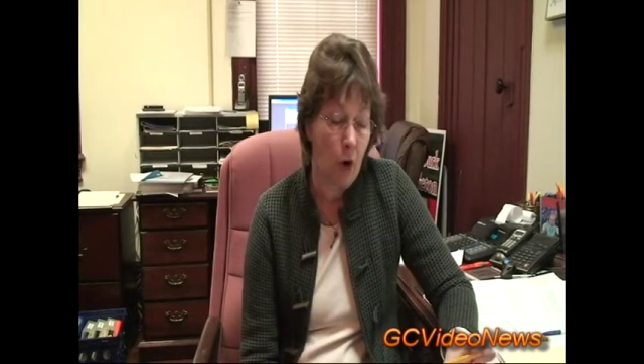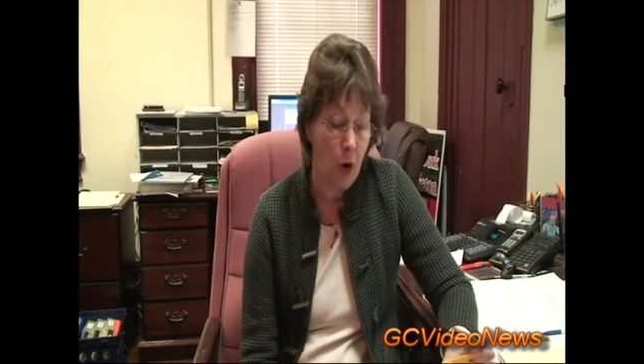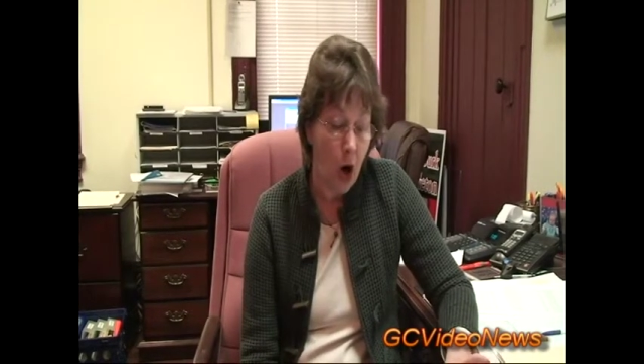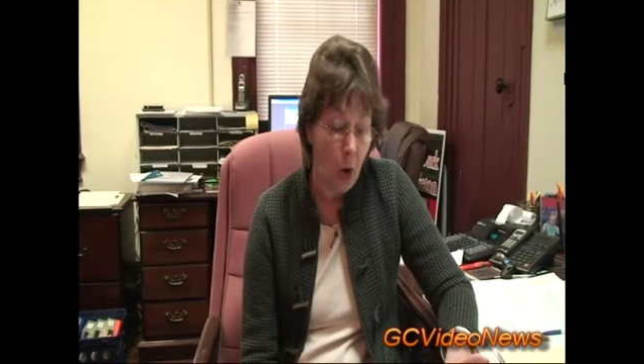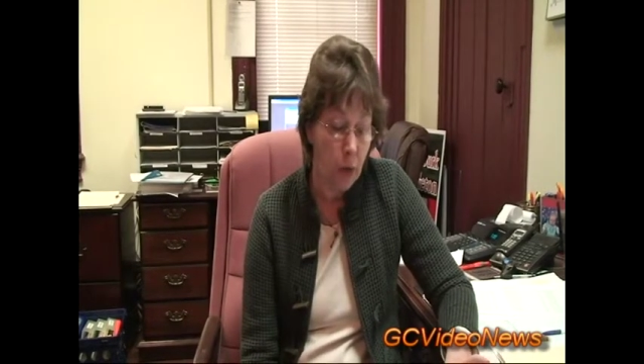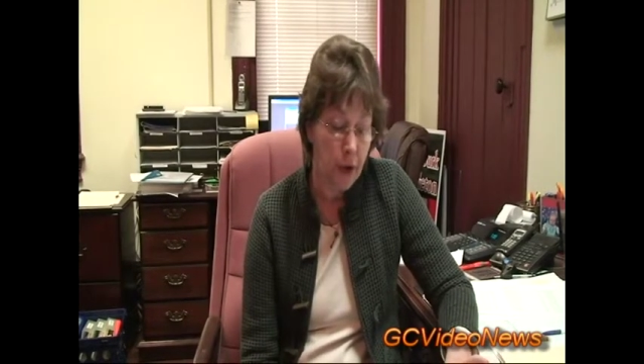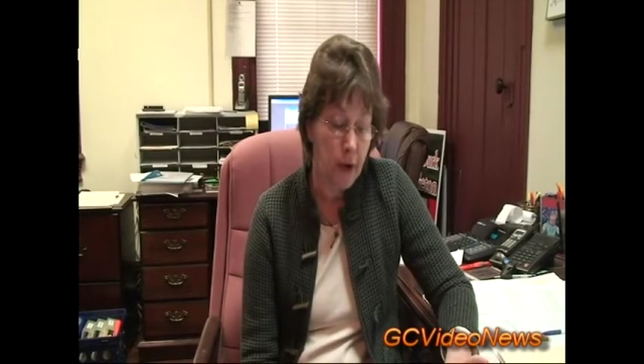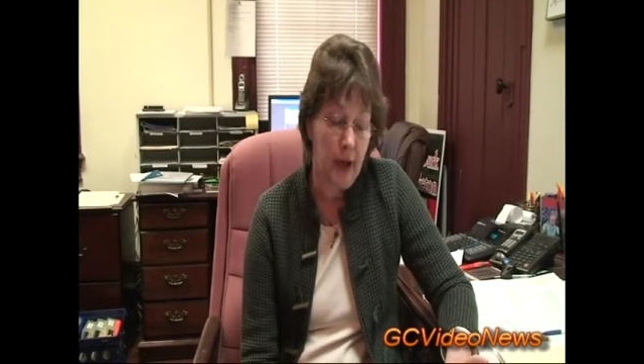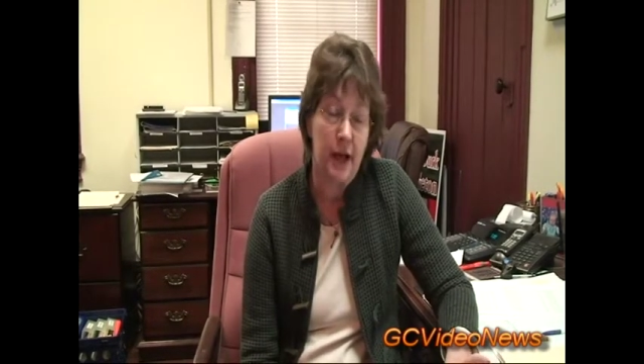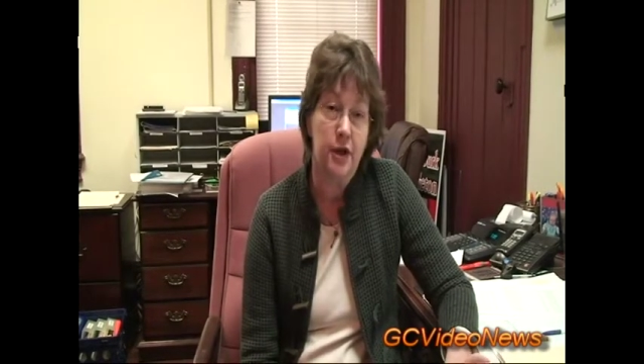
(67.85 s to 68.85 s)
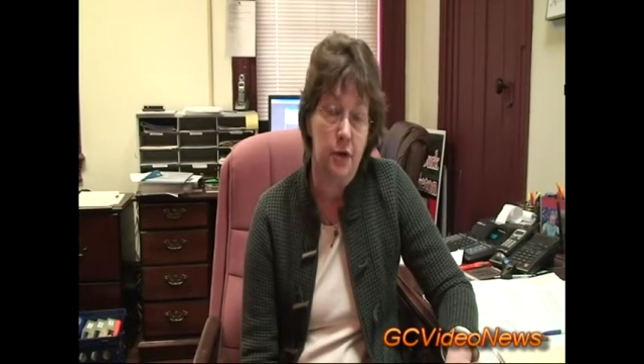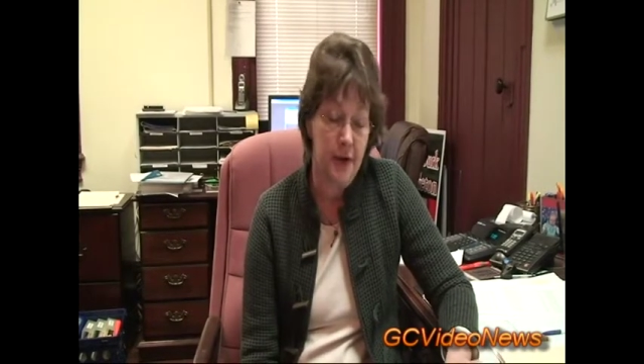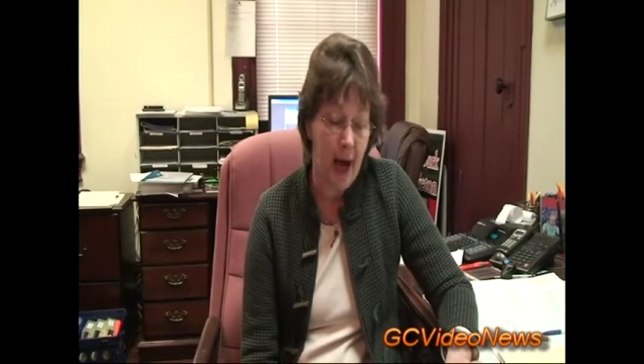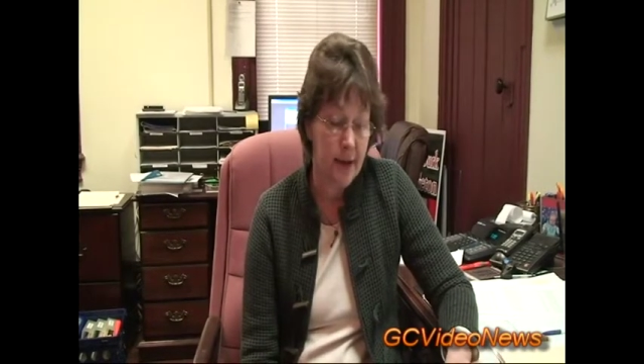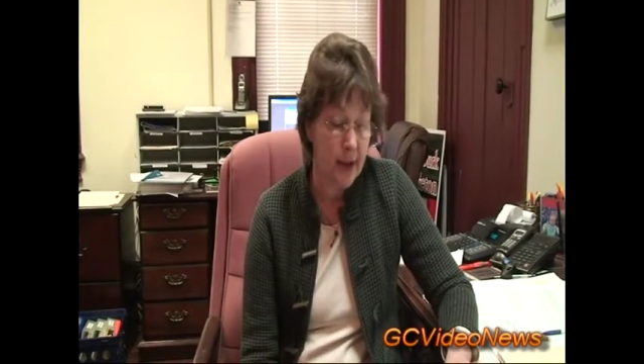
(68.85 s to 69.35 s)
or older in
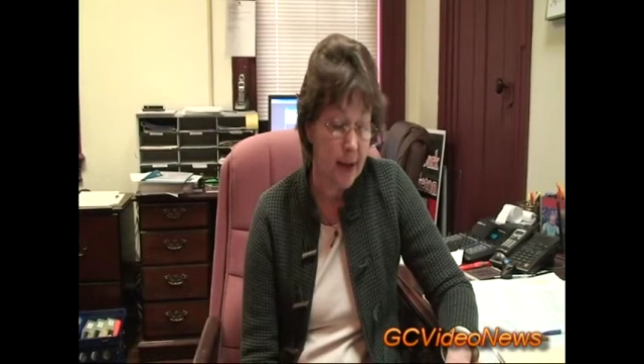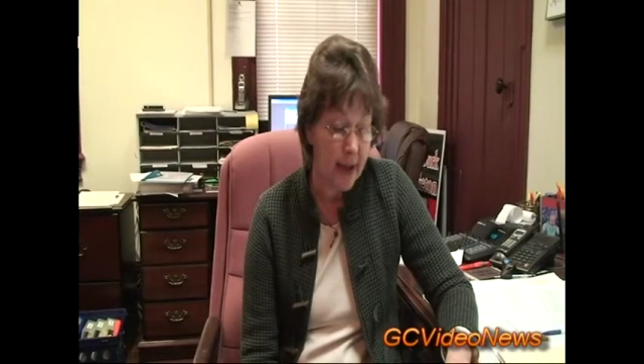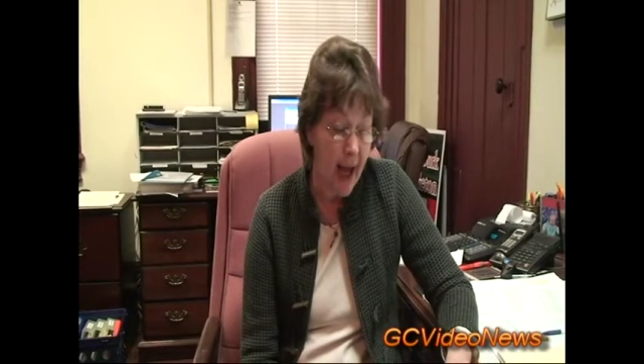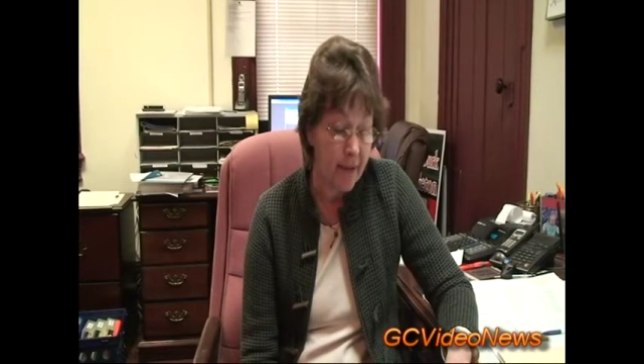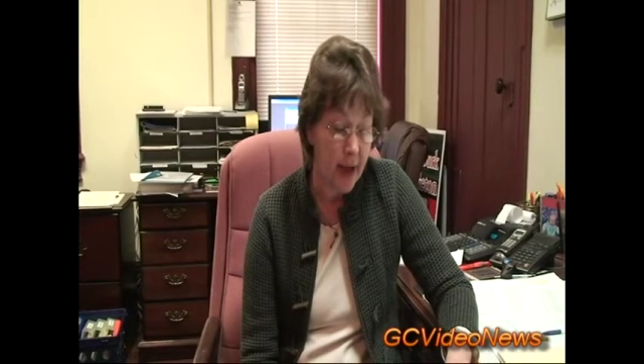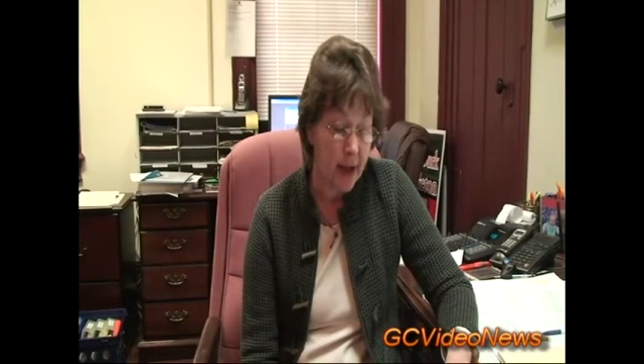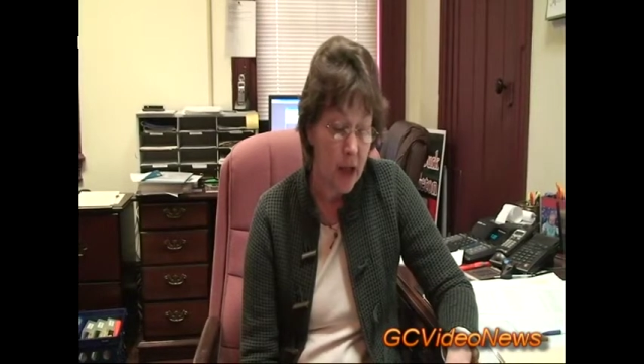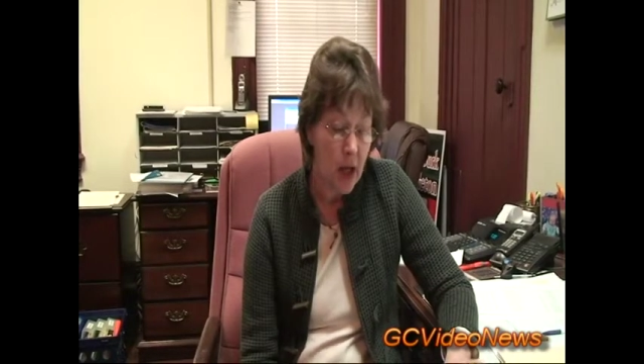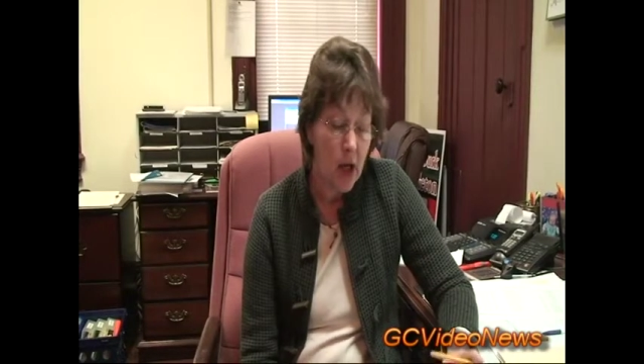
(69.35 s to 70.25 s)
2011,